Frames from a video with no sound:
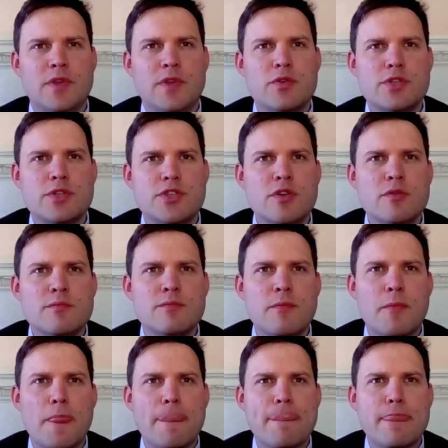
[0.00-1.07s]
You
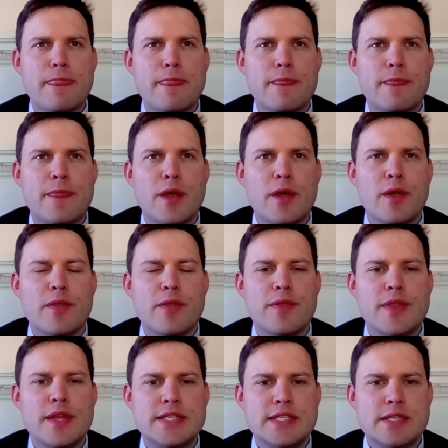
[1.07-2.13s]
assume that
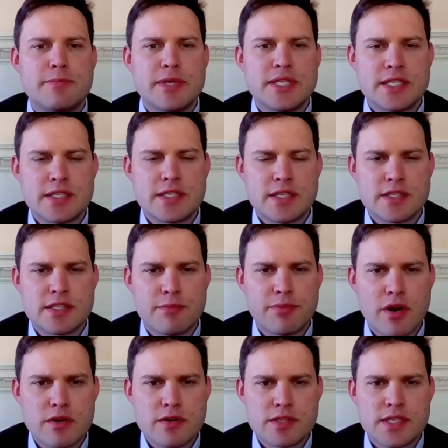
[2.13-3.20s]
this is a business that's
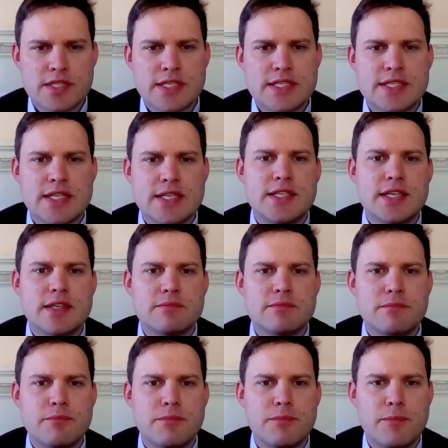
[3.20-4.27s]
approached its
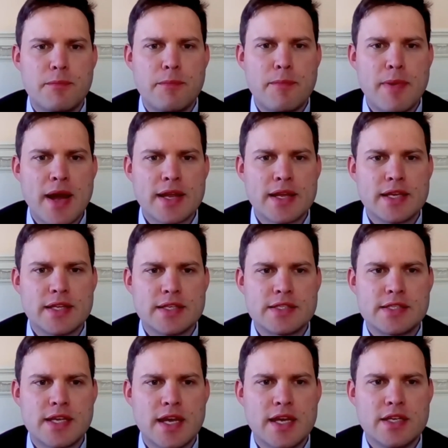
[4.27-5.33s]
existing bank at
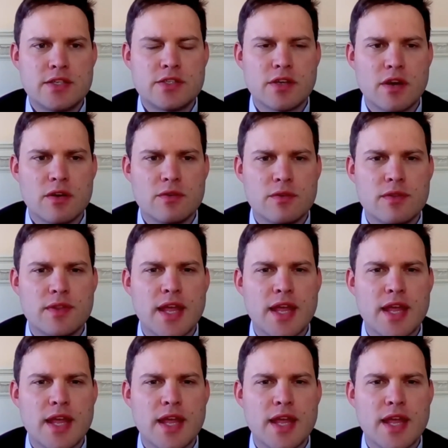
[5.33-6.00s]
this stage, so